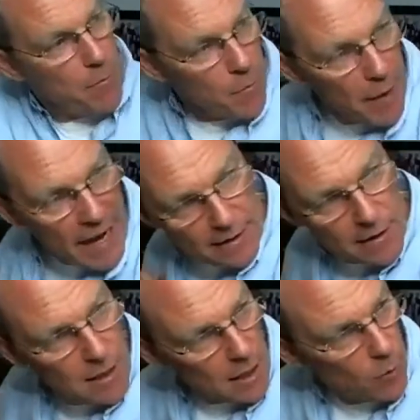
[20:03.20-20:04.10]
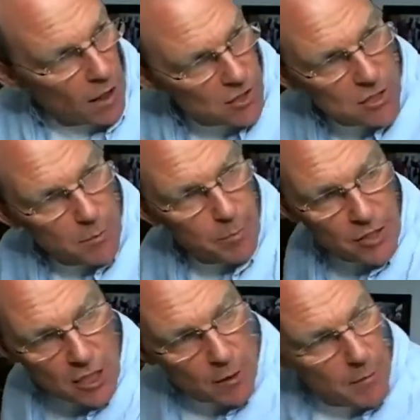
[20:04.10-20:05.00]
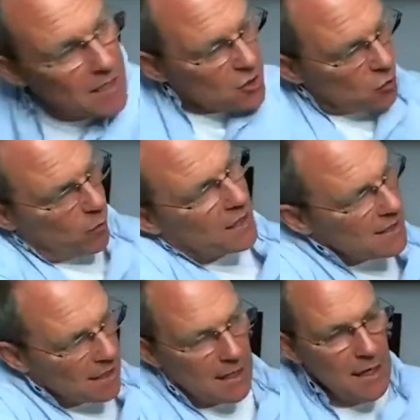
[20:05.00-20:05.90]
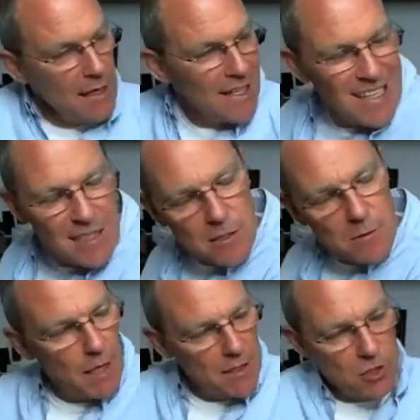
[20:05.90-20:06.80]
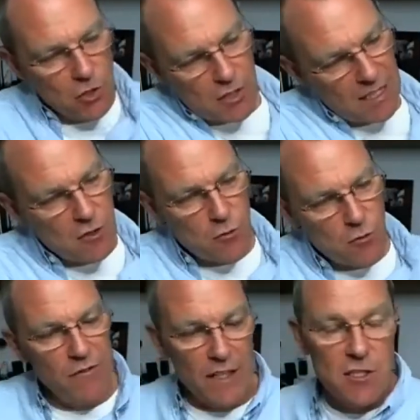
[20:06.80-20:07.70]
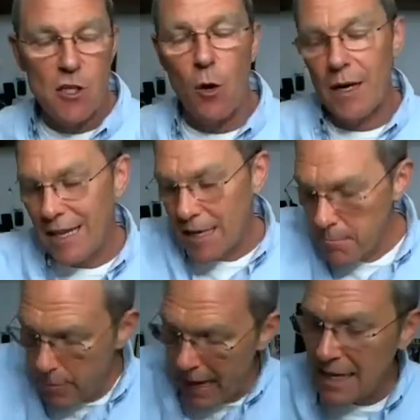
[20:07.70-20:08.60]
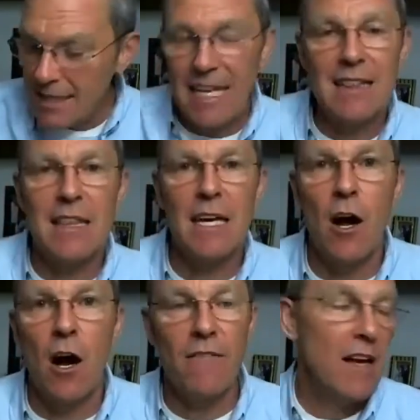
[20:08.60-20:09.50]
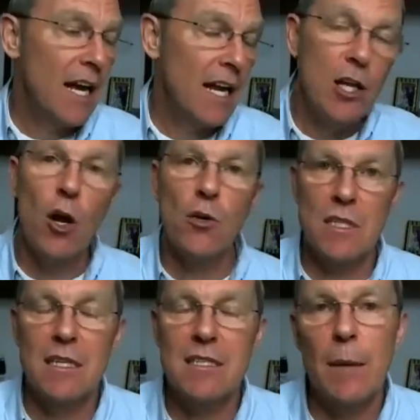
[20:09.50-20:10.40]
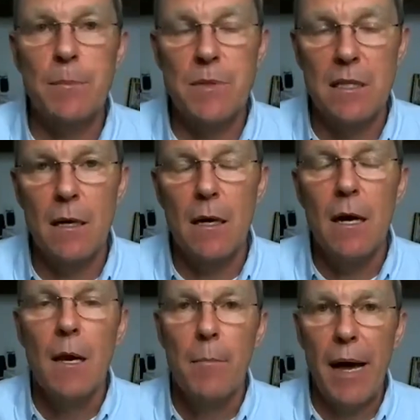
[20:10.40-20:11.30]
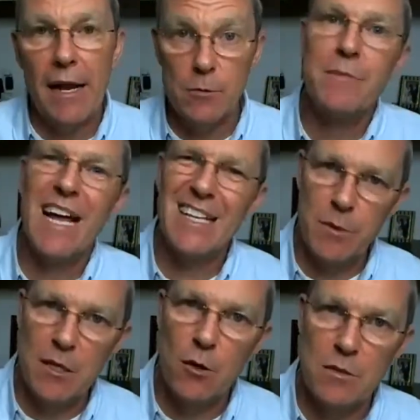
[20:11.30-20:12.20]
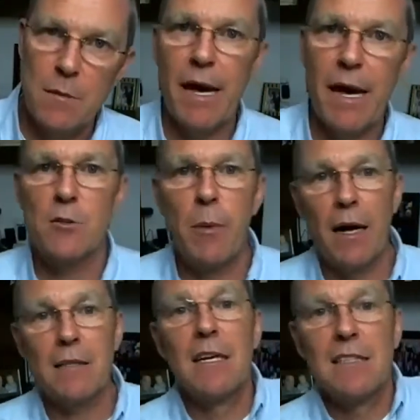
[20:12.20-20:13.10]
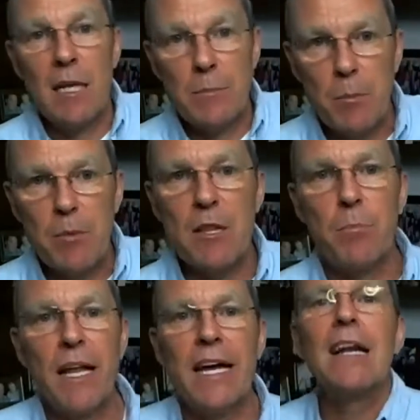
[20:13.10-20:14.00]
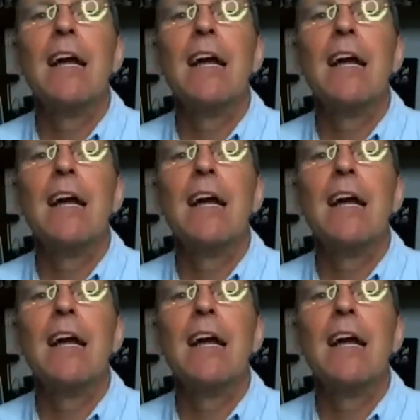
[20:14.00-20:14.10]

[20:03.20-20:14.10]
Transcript: bat, he watches the pitch come in, swings it, gets his muscles, gets his reflexes going, and then he bangs that thing off, and he goes in, he steps in the batter. That's when he goes in the batter's box, steps up to the plate,